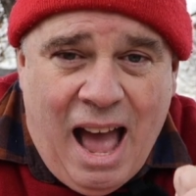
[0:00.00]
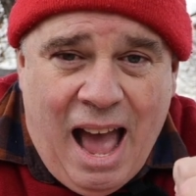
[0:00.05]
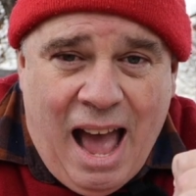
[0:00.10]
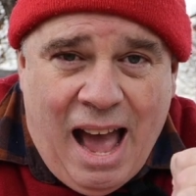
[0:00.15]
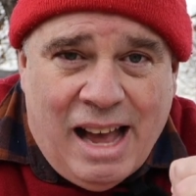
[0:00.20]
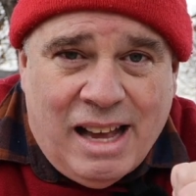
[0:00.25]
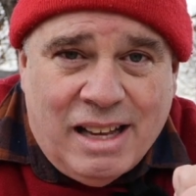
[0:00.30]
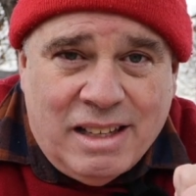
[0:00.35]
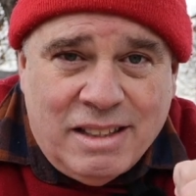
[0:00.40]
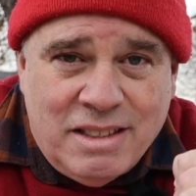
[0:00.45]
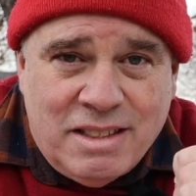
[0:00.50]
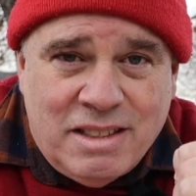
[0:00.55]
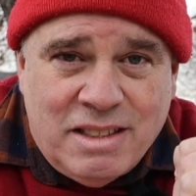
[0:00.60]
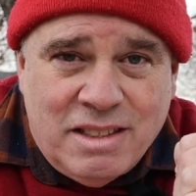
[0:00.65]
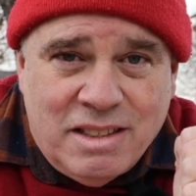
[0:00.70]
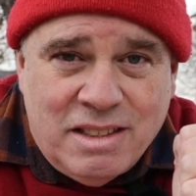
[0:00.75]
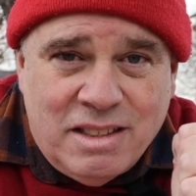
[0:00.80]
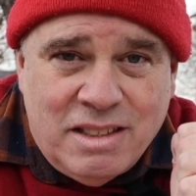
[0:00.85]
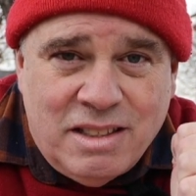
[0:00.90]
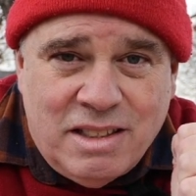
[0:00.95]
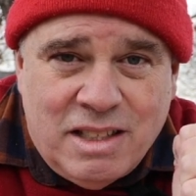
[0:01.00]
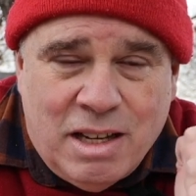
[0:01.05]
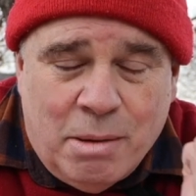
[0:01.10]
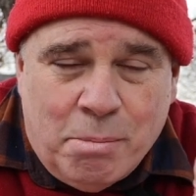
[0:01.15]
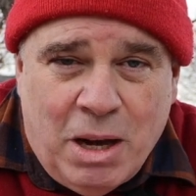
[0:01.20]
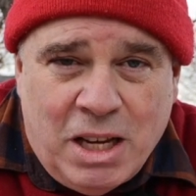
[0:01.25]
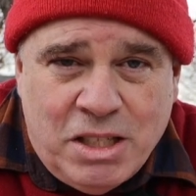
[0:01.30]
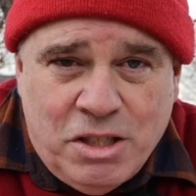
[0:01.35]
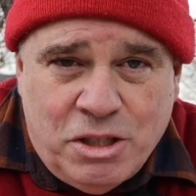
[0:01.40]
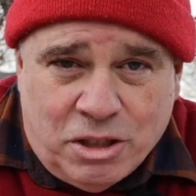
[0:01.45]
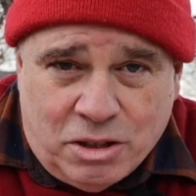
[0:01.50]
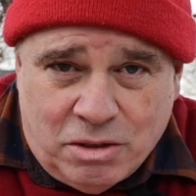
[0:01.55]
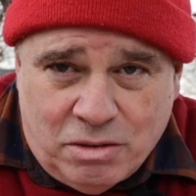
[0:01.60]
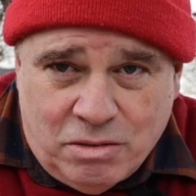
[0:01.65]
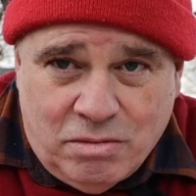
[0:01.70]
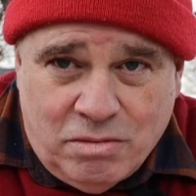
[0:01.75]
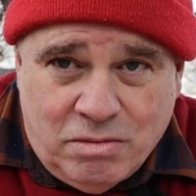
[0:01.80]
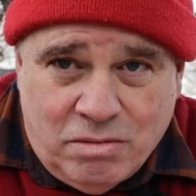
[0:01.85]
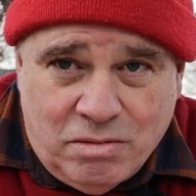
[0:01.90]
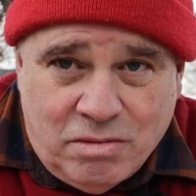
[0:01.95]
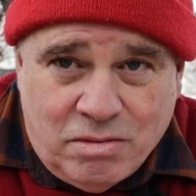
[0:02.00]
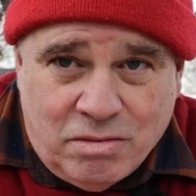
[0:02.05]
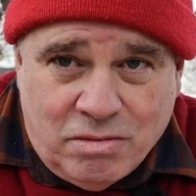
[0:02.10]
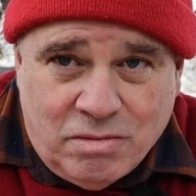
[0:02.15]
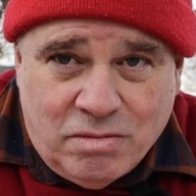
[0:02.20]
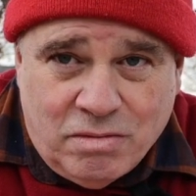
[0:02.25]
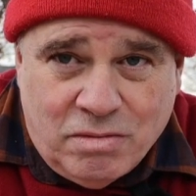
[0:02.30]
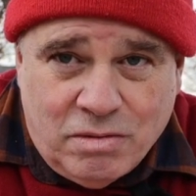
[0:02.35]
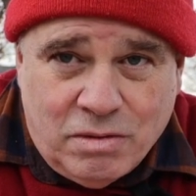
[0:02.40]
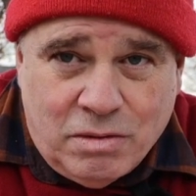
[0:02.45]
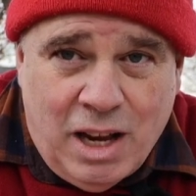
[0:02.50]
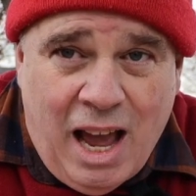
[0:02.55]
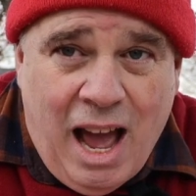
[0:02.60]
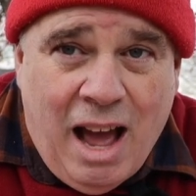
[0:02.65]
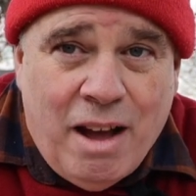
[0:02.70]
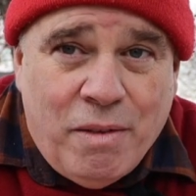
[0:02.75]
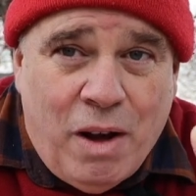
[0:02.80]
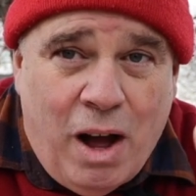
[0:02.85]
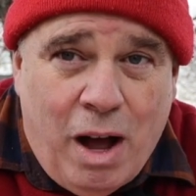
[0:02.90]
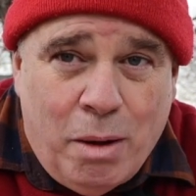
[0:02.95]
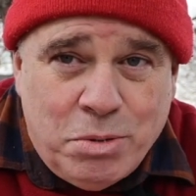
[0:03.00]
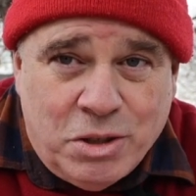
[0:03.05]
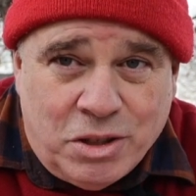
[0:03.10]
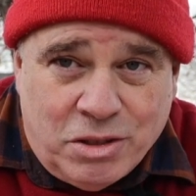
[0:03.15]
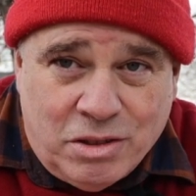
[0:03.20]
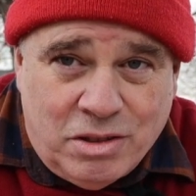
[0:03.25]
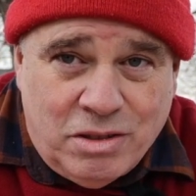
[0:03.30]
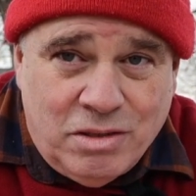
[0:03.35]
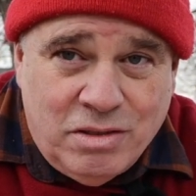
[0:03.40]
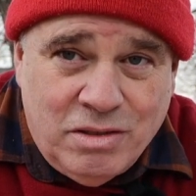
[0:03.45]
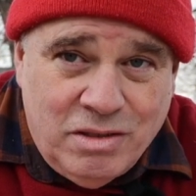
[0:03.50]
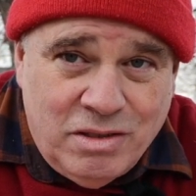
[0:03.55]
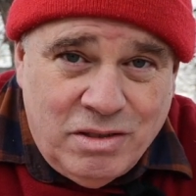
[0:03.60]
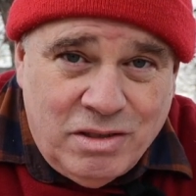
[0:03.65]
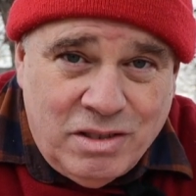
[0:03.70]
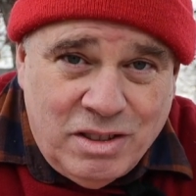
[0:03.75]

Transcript: as combustion. We have options.